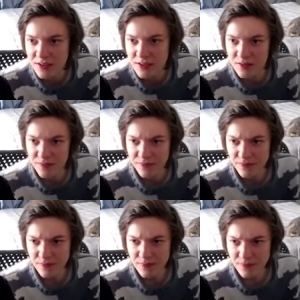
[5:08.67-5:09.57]

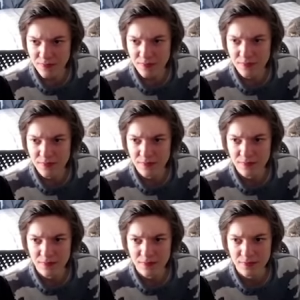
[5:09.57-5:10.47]

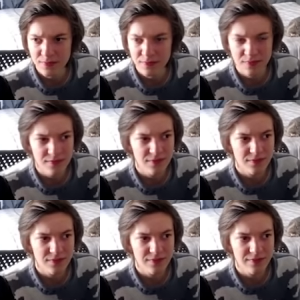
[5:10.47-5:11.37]

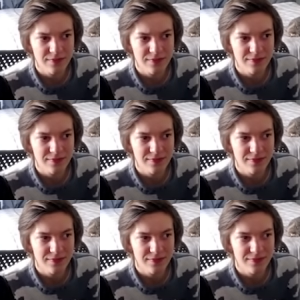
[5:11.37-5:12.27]

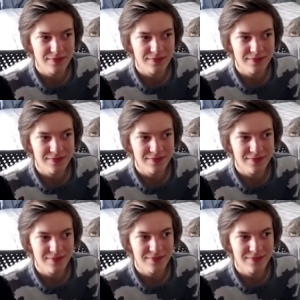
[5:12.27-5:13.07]
Nobody speaks.